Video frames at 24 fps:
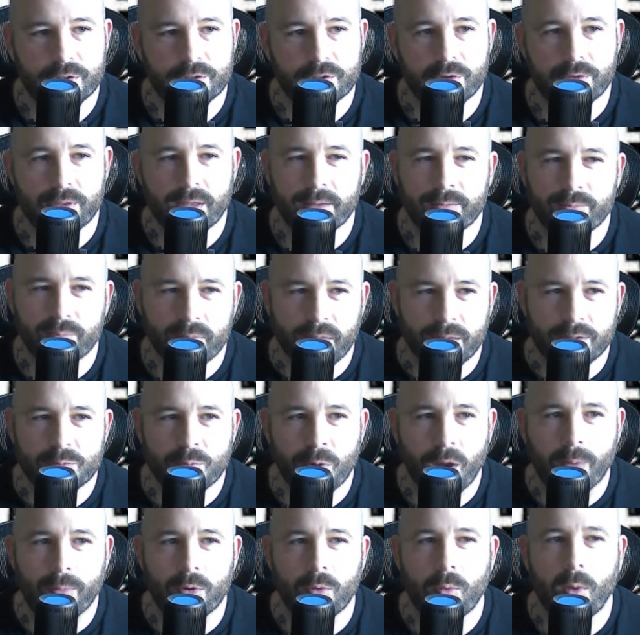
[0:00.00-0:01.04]
So that's
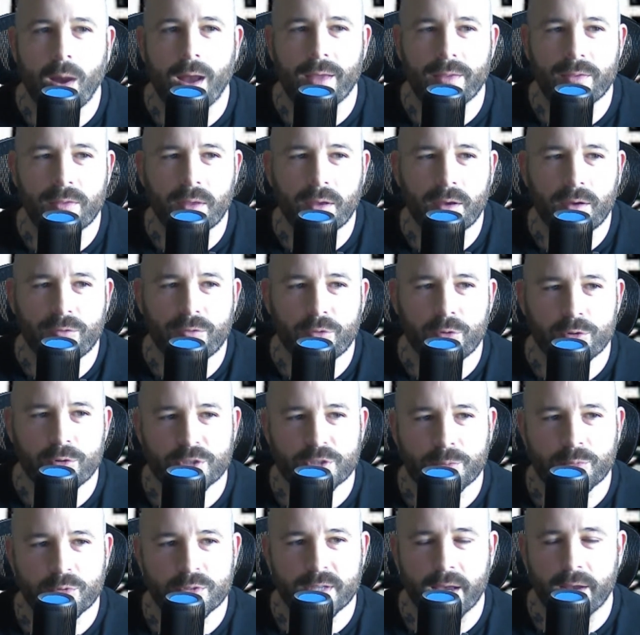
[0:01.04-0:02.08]
probably why
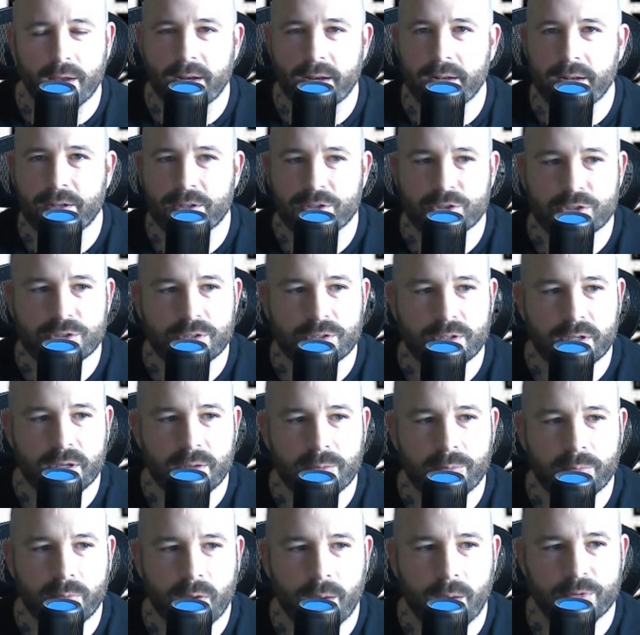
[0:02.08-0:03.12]
viewership was down, in addition to the
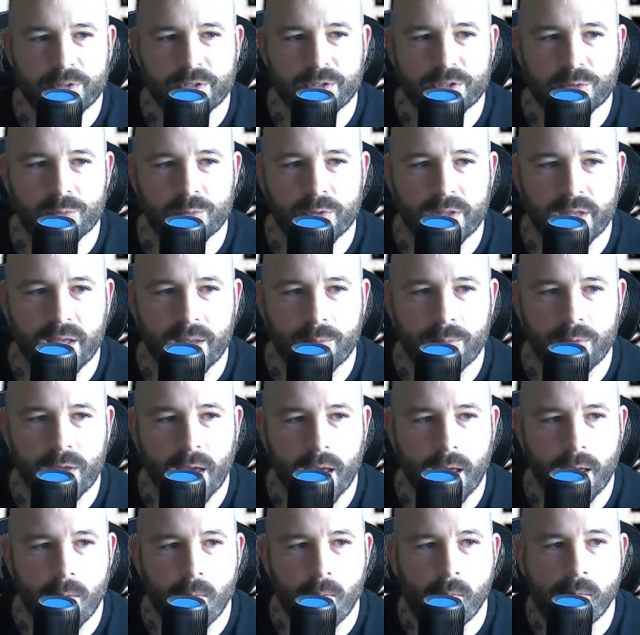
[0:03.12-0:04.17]
competition with the
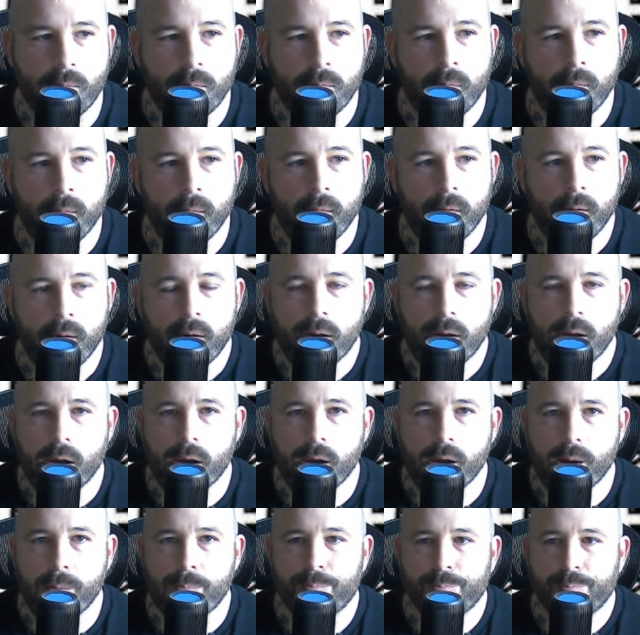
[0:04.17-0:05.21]
NBA.
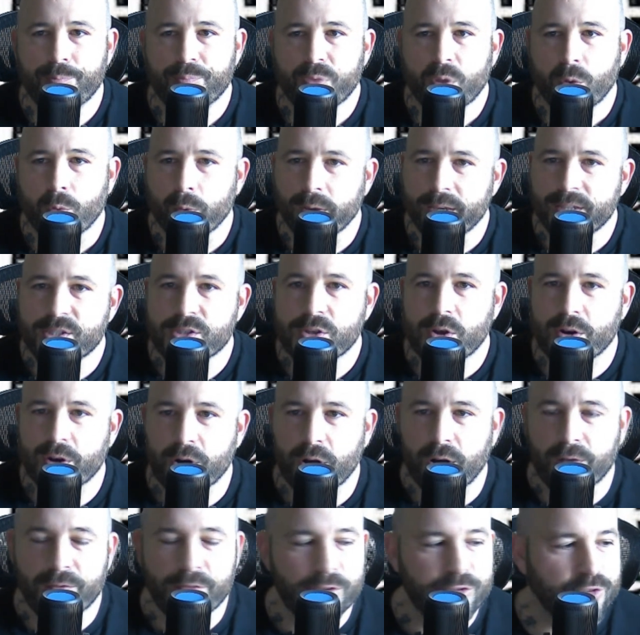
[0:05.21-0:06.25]
We started
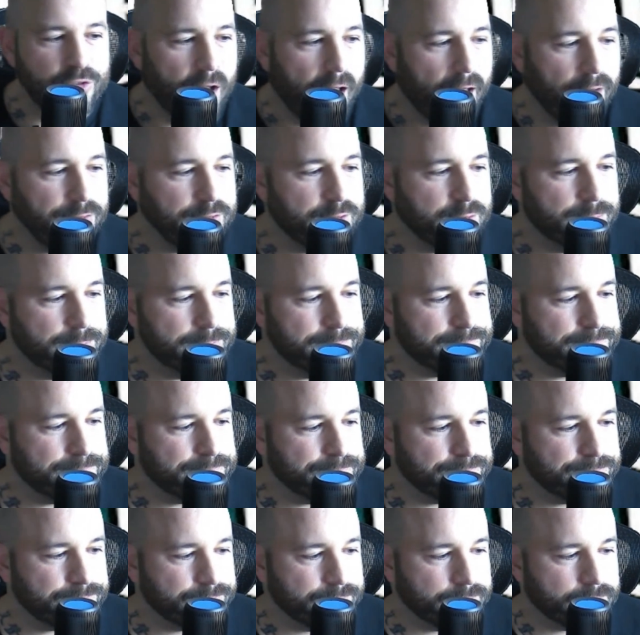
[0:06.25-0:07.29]
off the draft
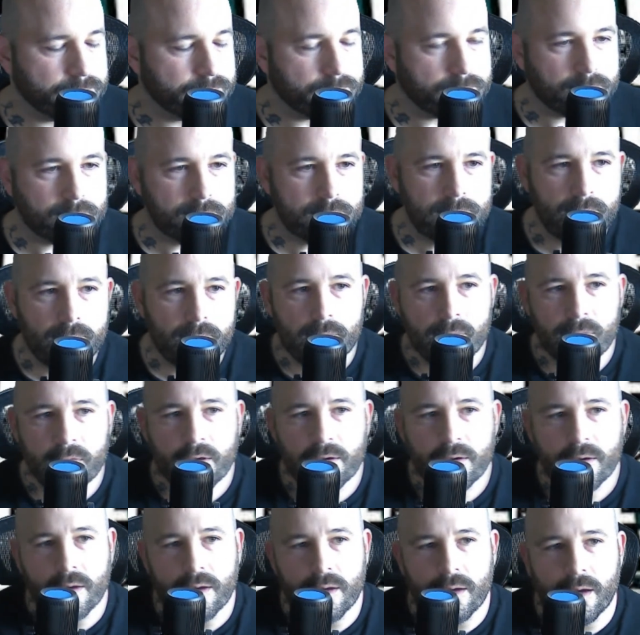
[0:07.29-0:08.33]

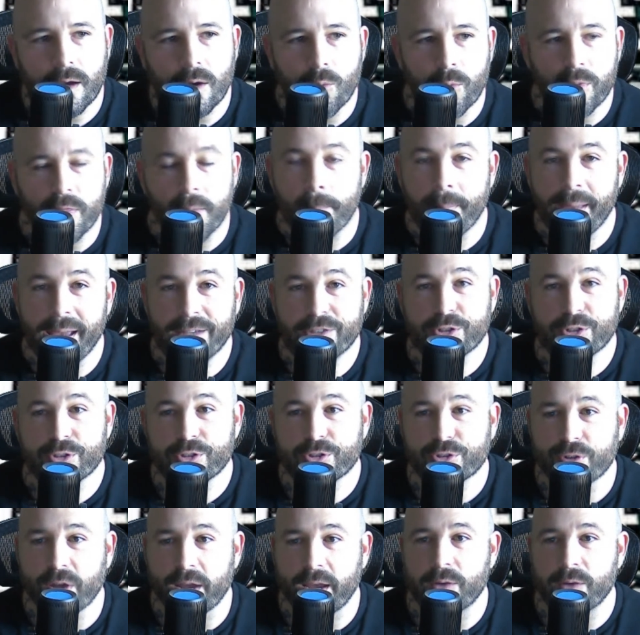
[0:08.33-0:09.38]
with a major
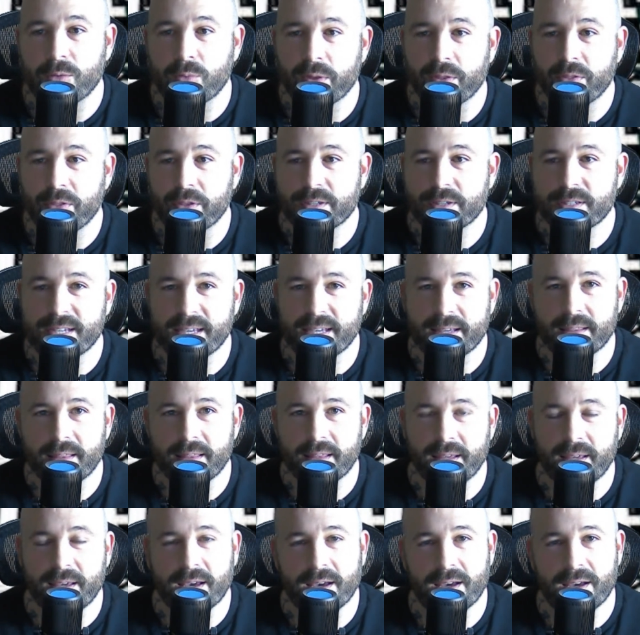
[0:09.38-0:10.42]
trade with
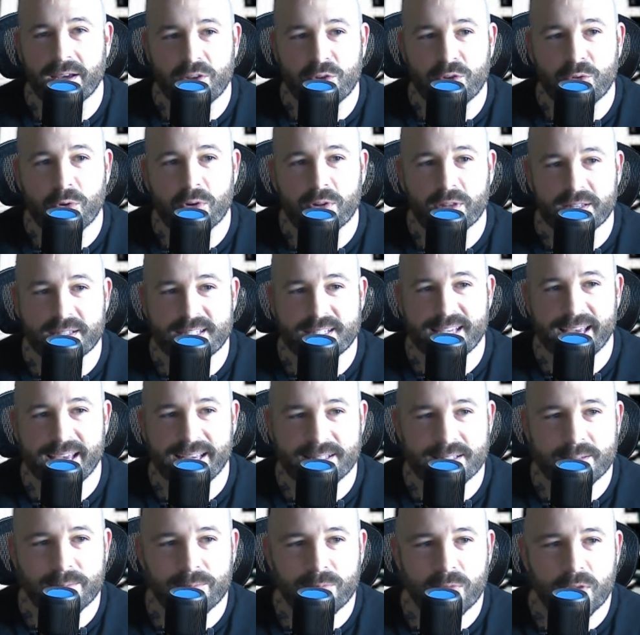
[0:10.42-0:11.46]
the New Orleans
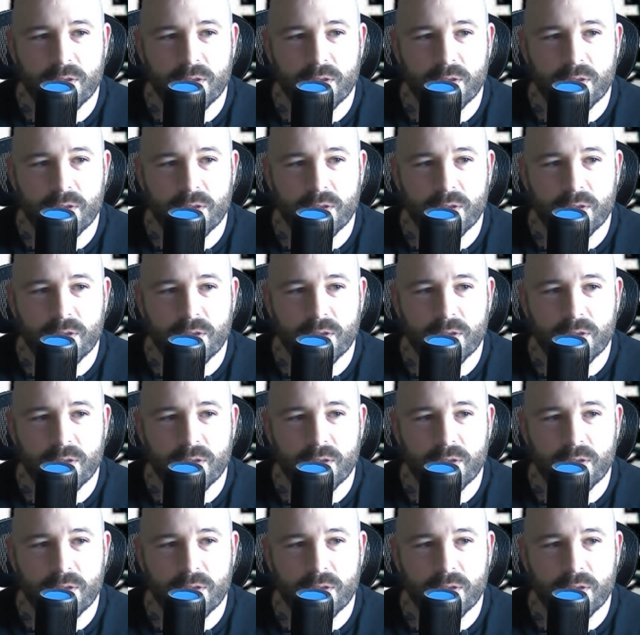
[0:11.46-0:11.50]
Saints.